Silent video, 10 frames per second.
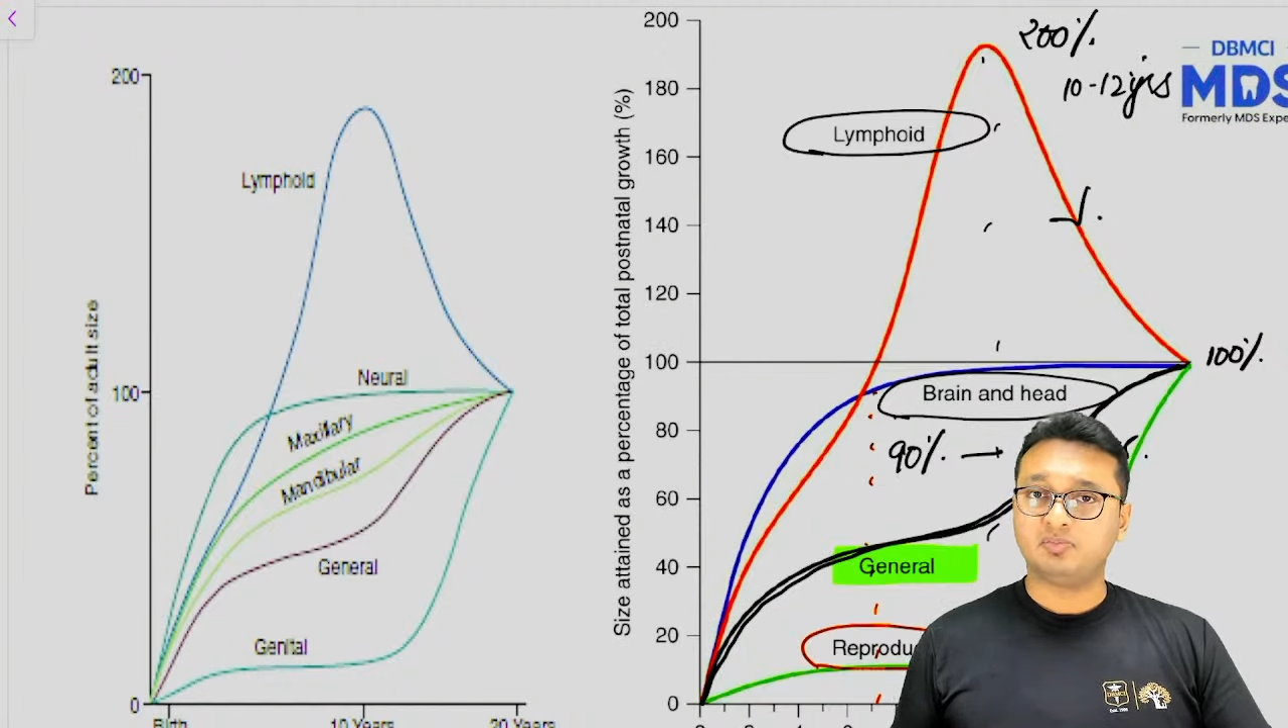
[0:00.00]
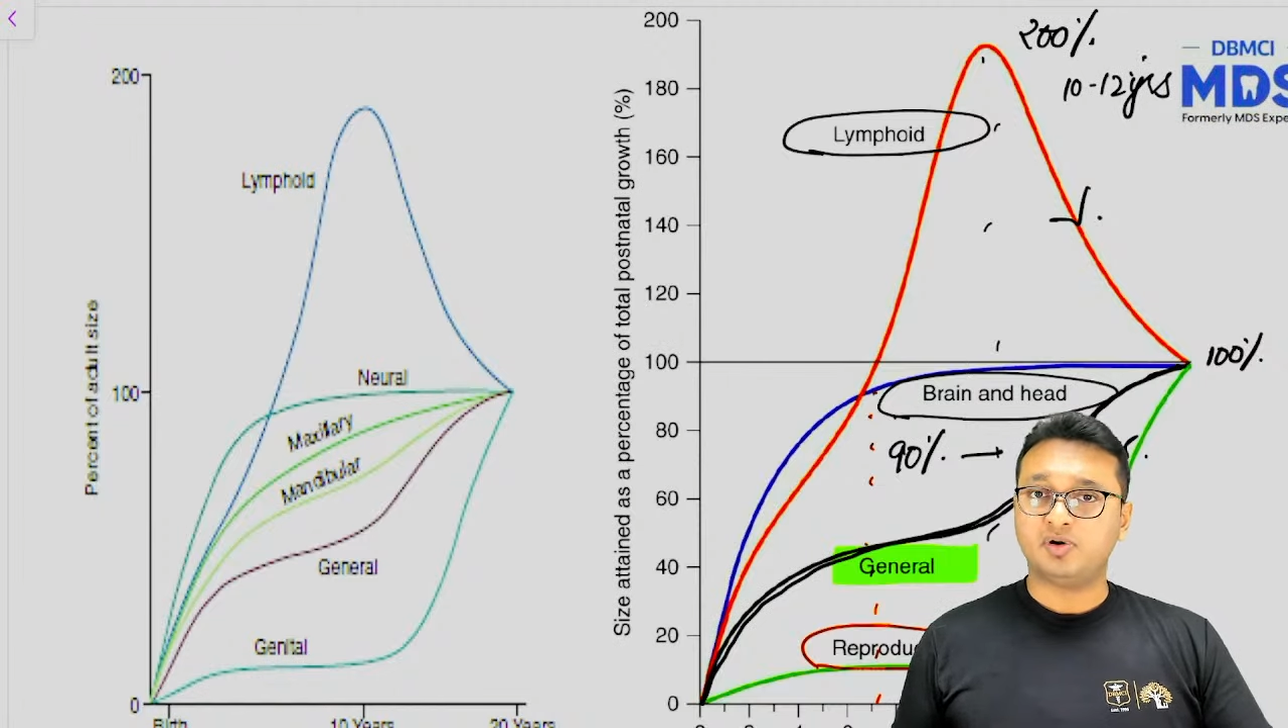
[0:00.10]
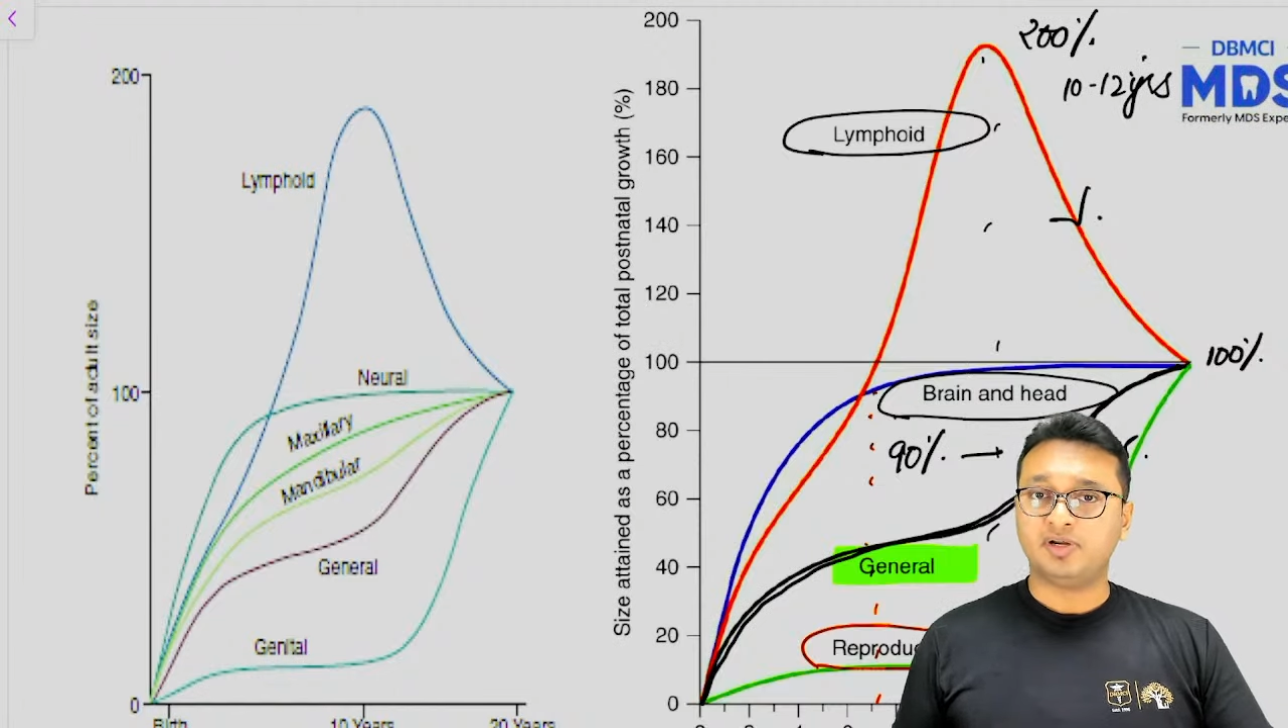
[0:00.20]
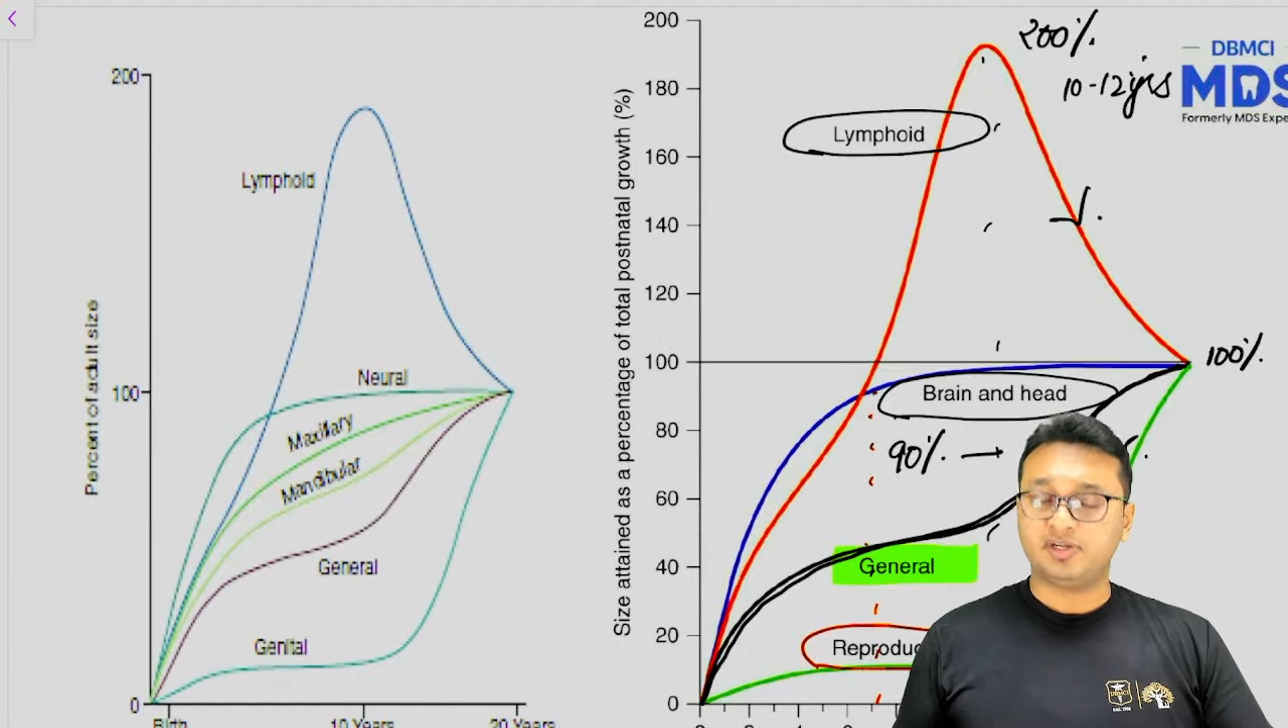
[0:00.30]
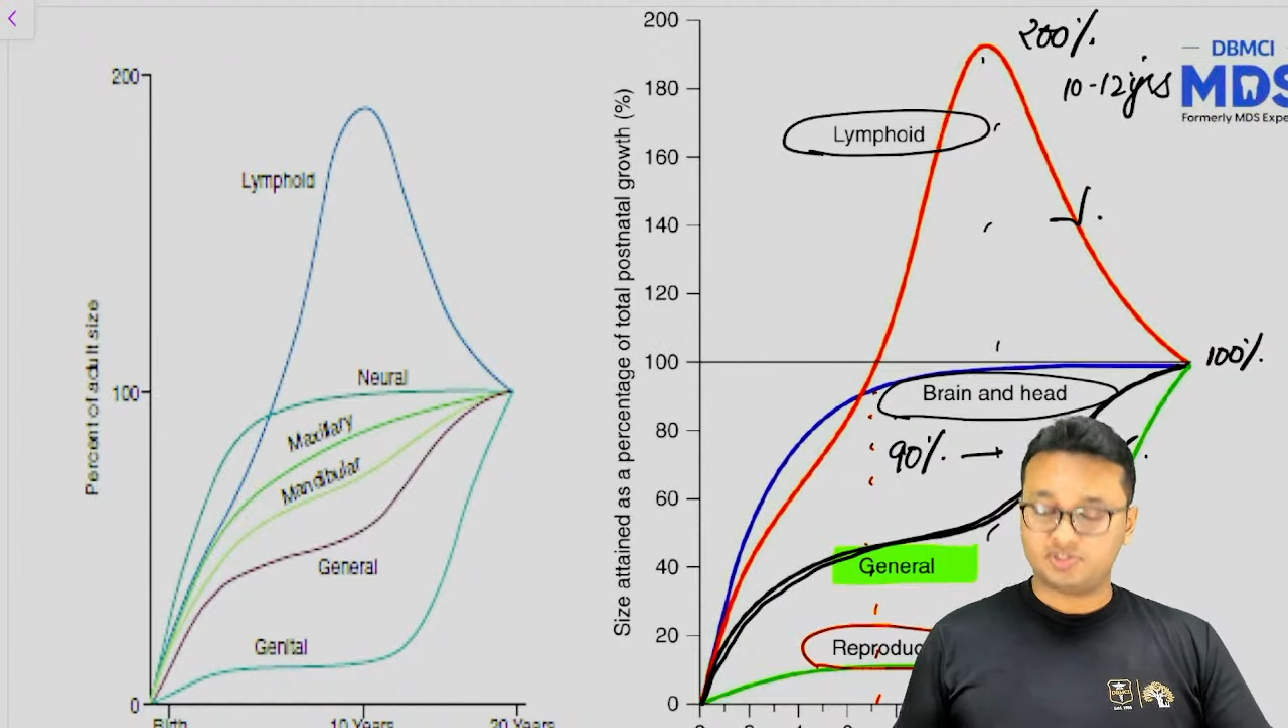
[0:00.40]

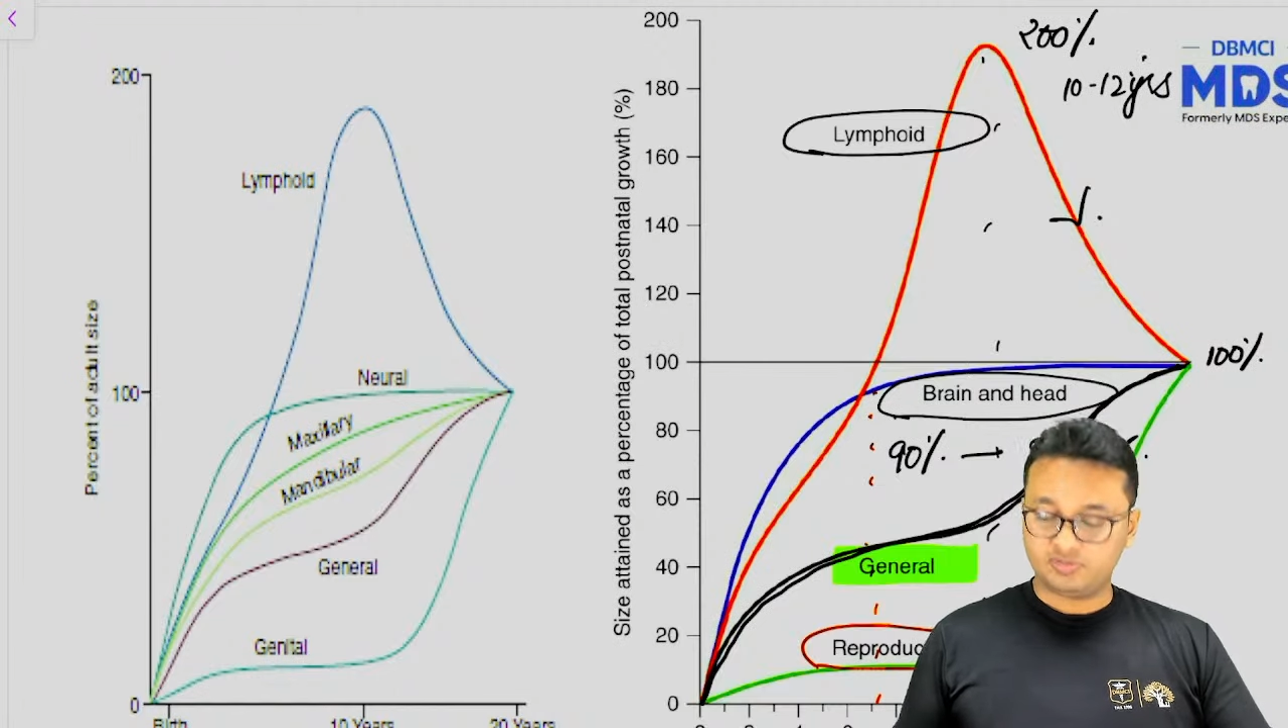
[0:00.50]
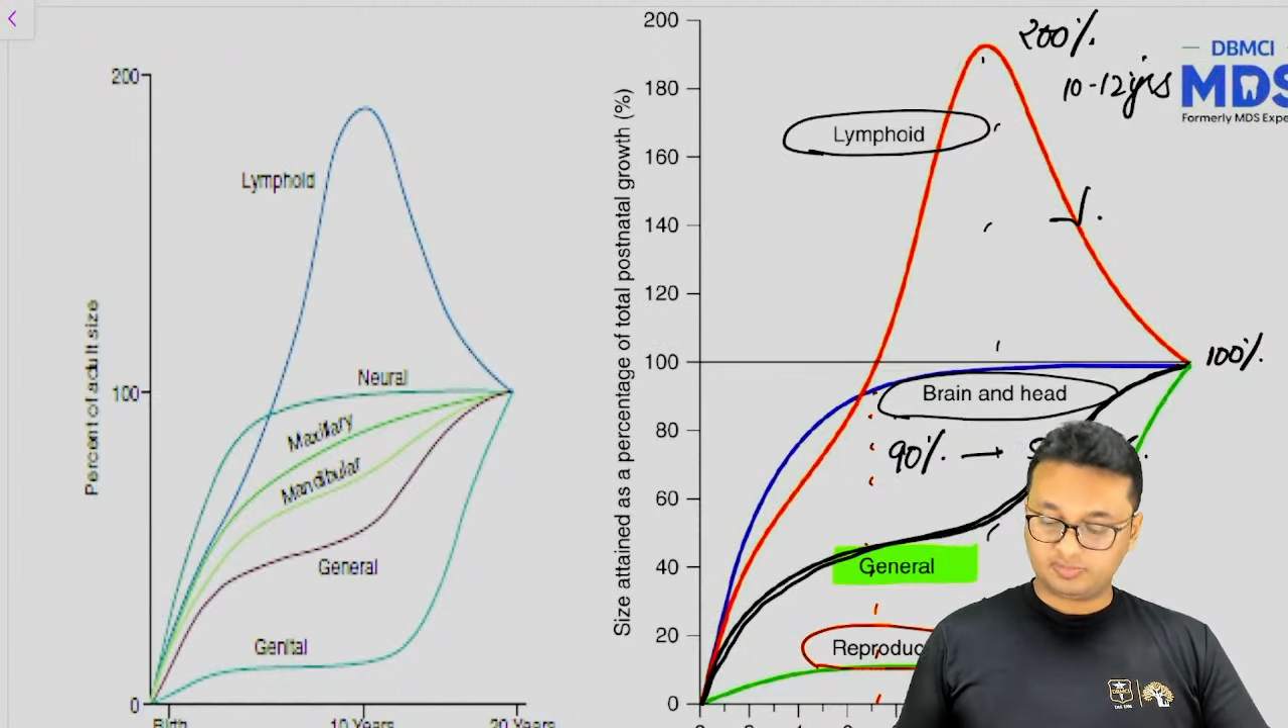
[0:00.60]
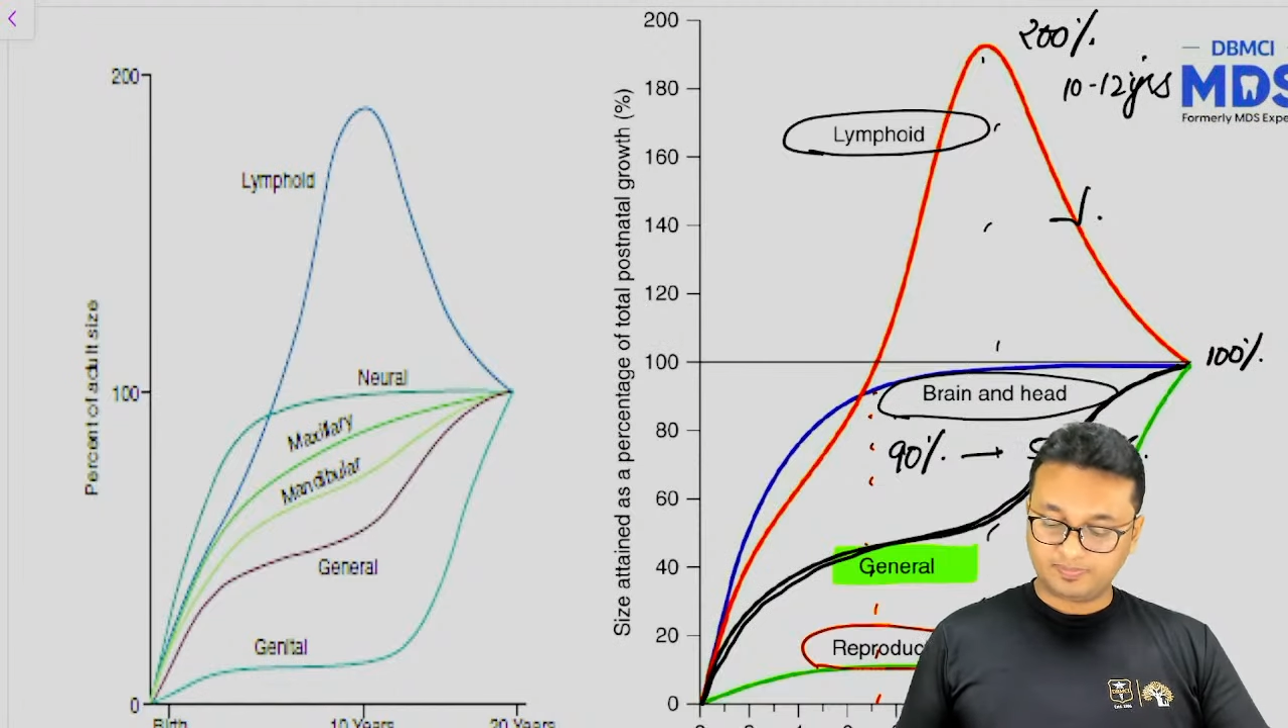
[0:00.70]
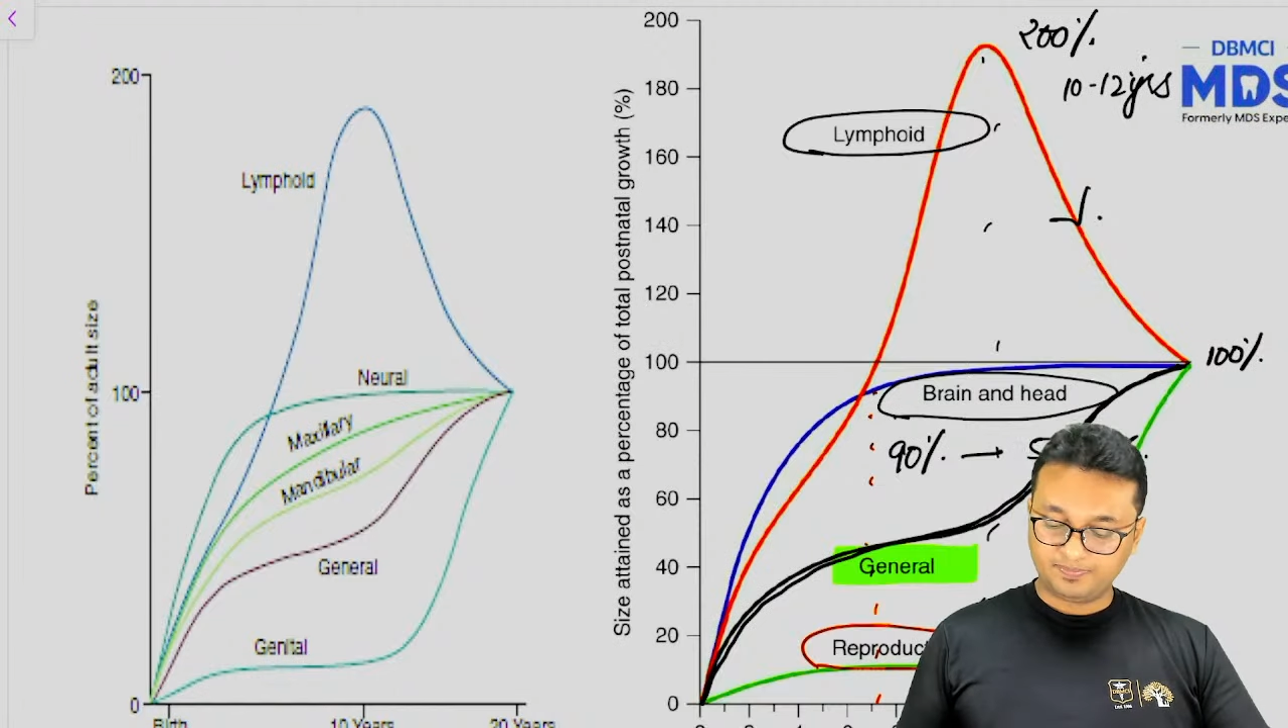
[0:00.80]
body tissues